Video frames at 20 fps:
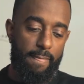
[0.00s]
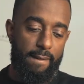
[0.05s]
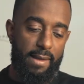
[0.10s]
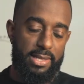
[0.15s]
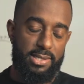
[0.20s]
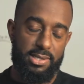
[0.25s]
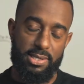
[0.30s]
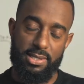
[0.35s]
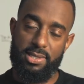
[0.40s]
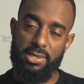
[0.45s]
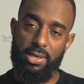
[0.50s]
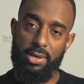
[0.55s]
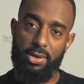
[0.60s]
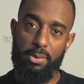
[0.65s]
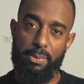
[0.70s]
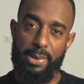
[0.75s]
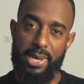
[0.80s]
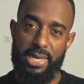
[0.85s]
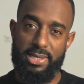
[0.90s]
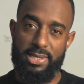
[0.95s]
It's a subtle
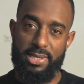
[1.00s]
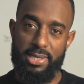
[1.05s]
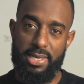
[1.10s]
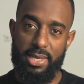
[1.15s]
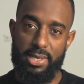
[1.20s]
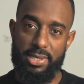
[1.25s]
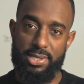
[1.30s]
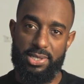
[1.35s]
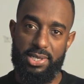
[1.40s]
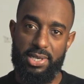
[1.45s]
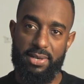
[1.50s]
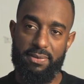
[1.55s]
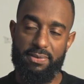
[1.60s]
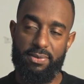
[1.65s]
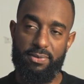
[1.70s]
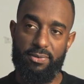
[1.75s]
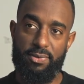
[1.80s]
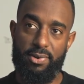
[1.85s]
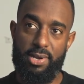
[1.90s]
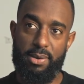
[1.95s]
mindset shift
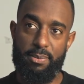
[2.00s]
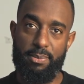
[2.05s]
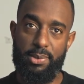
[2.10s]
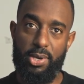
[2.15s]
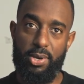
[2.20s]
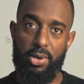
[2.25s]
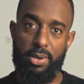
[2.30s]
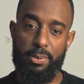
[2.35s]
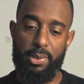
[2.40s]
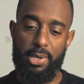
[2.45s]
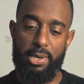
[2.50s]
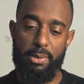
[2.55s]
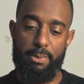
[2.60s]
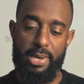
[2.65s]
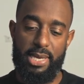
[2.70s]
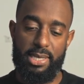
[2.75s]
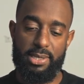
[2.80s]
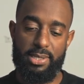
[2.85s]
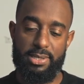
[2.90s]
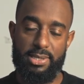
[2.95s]
from, yo, I'm going to
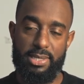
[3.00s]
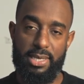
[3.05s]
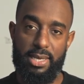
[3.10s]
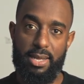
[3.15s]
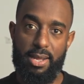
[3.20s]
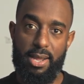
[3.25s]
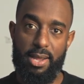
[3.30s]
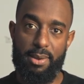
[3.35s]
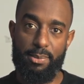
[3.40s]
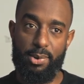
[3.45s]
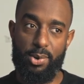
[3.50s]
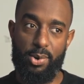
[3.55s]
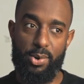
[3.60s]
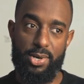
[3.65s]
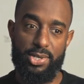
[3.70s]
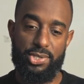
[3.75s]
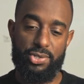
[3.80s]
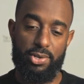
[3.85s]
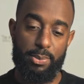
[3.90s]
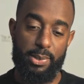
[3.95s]
make this ecom
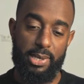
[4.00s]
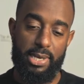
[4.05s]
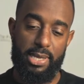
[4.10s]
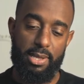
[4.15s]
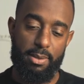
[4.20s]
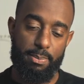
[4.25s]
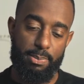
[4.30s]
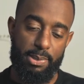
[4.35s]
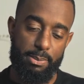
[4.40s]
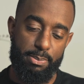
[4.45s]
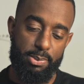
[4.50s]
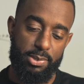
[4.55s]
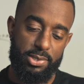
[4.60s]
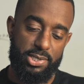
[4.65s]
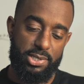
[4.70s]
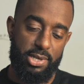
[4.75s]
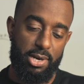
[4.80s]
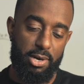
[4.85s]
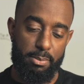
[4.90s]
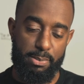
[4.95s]
course I'm going to help people
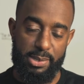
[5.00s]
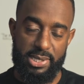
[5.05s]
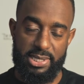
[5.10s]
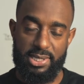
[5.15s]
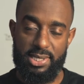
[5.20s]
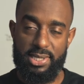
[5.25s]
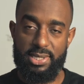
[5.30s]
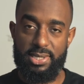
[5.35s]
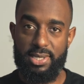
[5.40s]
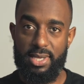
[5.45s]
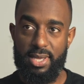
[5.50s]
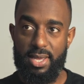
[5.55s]
start business